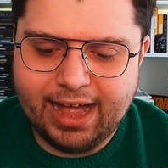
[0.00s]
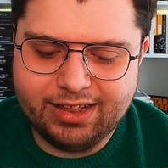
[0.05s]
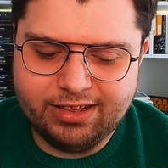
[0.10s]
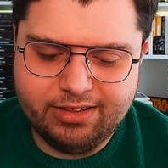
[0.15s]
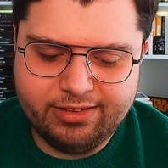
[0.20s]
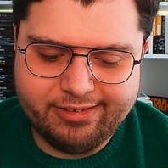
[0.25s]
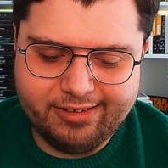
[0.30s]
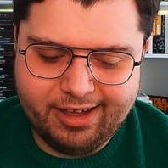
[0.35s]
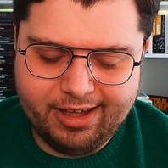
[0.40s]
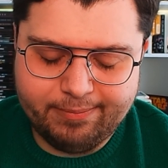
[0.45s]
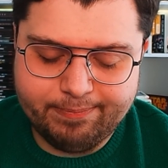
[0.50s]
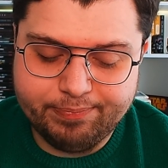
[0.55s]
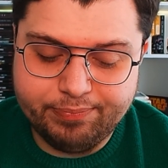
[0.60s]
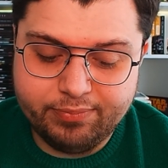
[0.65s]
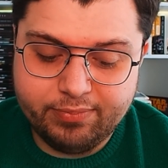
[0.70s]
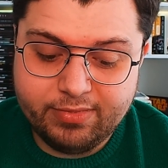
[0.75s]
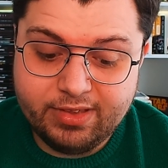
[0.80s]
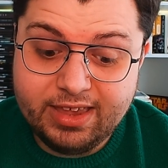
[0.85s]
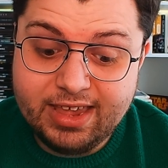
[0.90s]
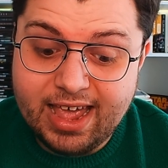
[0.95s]
And
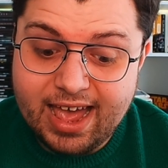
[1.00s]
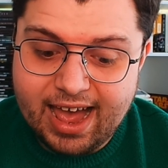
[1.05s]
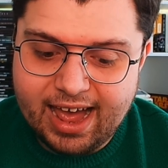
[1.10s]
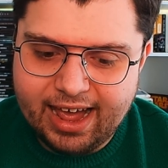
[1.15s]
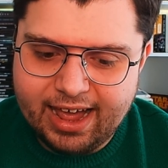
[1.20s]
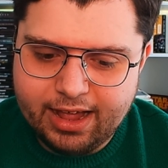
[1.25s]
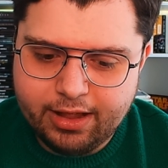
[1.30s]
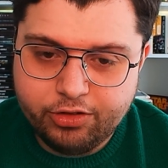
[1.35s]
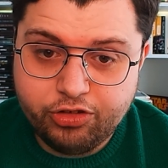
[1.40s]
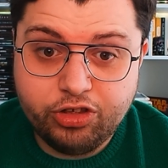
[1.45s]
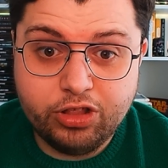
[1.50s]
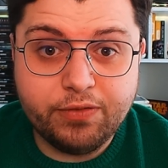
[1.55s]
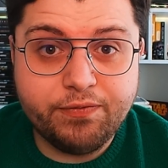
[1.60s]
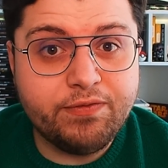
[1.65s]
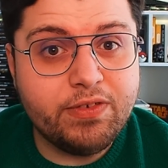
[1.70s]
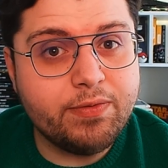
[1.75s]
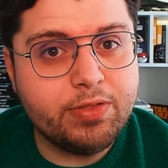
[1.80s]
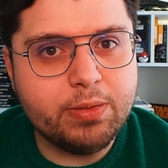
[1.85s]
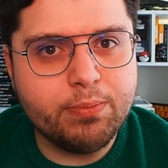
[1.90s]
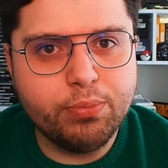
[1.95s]
yeah,
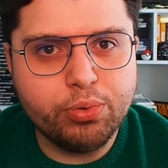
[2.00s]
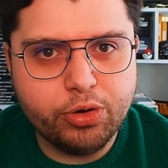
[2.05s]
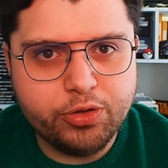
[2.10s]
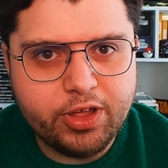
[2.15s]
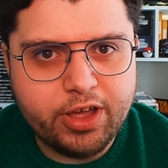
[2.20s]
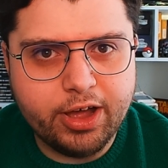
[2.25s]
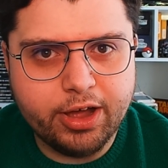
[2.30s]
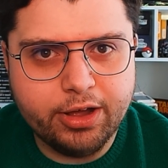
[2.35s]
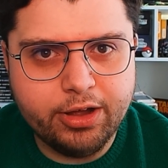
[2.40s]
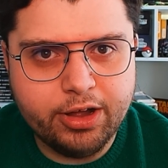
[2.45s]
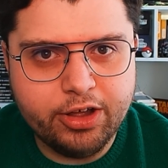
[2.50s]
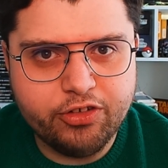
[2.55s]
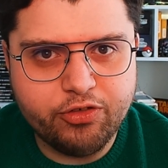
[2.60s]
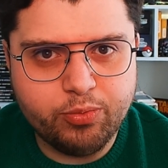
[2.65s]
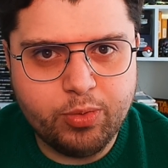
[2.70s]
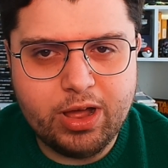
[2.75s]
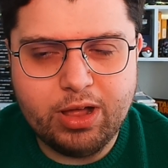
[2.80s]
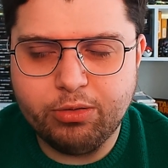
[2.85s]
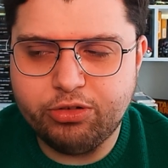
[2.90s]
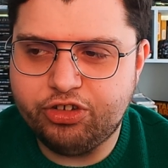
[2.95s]
to the fifth brother
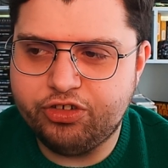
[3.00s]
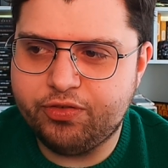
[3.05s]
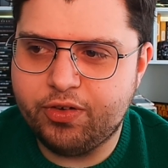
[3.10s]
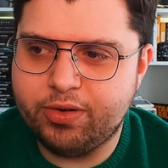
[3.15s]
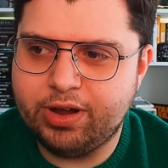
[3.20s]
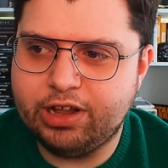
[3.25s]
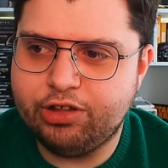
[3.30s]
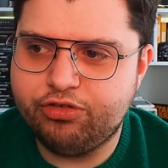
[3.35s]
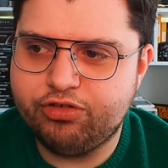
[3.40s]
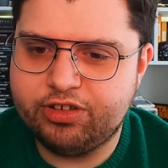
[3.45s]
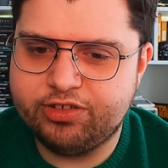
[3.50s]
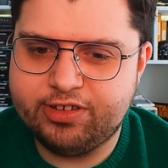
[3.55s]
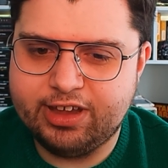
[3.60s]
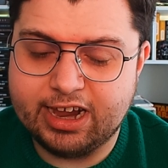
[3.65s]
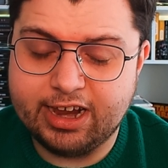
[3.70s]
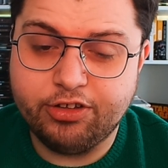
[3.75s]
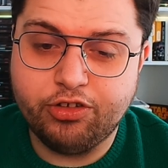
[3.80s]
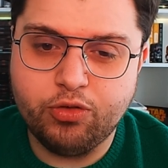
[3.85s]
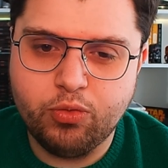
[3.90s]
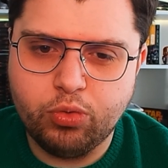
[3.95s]
as well, which is very
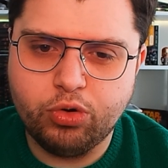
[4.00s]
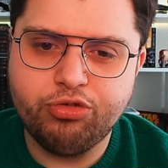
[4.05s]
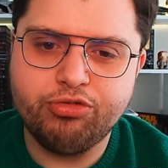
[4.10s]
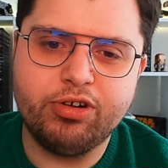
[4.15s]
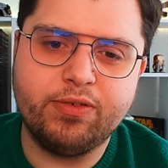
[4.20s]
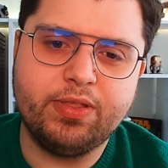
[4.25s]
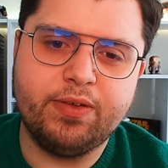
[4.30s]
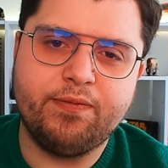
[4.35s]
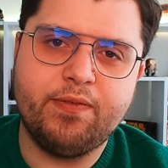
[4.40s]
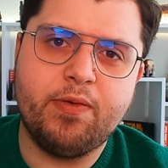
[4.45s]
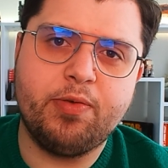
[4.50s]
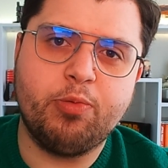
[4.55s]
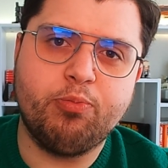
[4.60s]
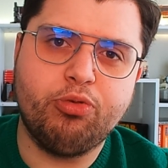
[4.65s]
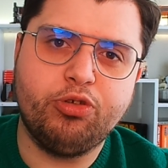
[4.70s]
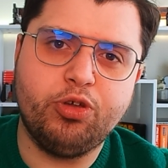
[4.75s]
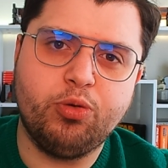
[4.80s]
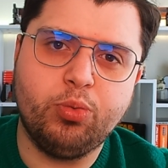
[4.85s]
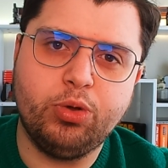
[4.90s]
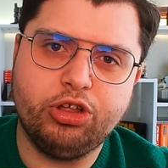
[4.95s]
interesting. I do wonder if the
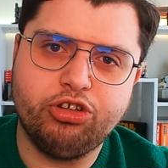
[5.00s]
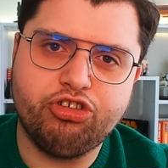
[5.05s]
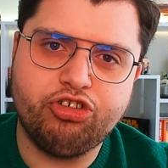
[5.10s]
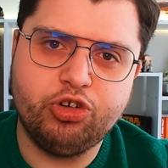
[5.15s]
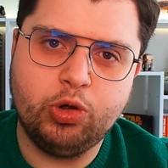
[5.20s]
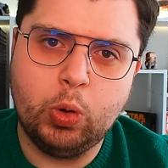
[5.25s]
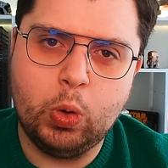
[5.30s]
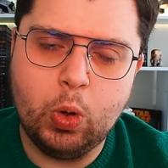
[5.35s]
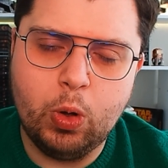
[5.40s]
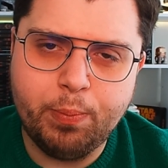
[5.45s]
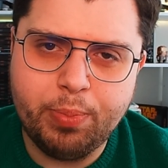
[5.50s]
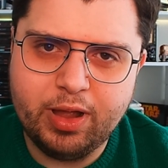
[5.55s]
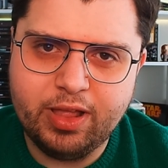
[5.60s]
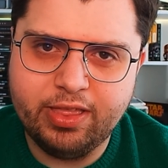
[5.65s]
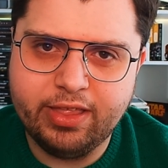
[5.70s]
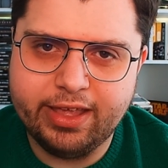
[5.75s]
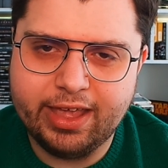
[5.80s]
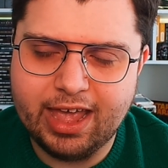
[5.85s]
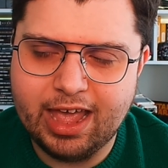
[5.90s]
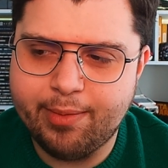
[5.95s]
fifth brother will show
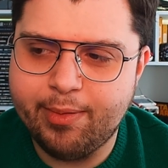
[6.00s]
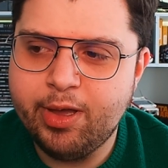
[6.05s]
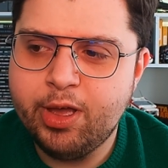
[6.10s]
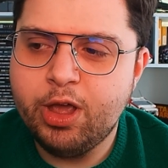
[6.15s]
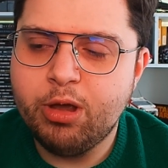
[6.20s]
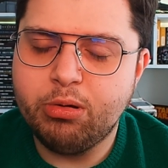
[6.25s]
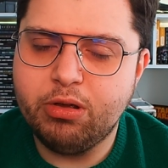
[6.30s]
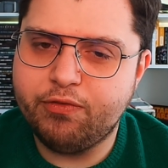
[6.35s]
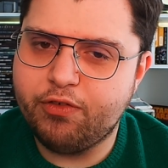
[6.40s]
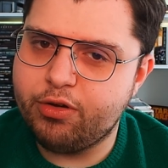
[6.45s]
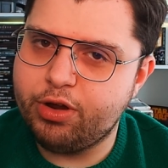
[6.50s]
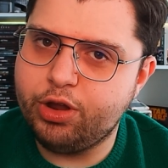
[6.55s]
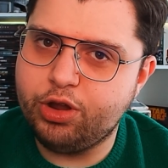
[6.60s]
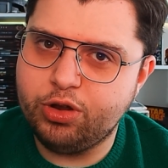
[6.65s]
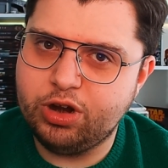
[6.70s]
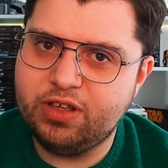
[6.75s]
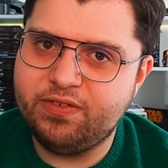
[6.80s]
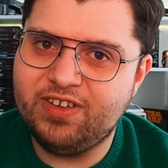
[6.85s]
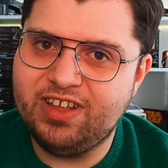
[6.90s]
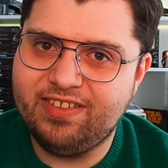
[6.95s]
up in the game. It'd be
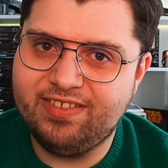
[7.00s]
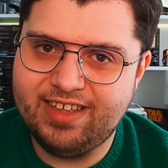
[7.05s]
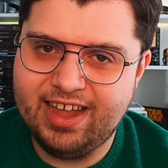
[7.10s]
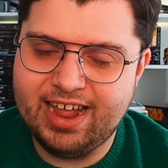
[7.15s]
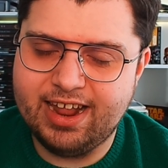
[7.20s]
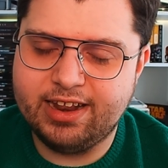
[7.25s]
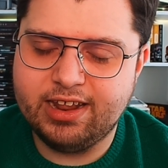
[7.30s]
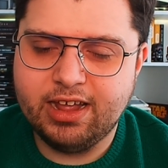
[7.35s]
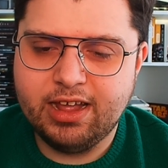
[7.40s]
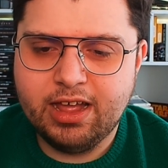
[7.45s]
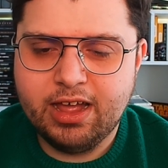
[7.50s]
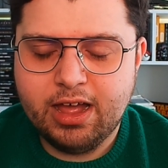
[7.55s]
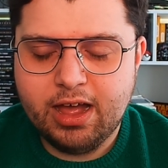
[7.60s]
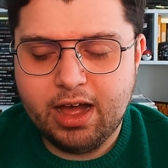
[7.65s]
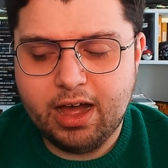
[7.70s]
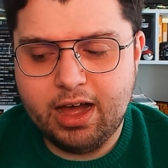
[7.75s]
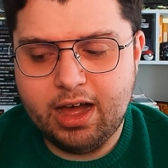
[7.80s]
very good if he did.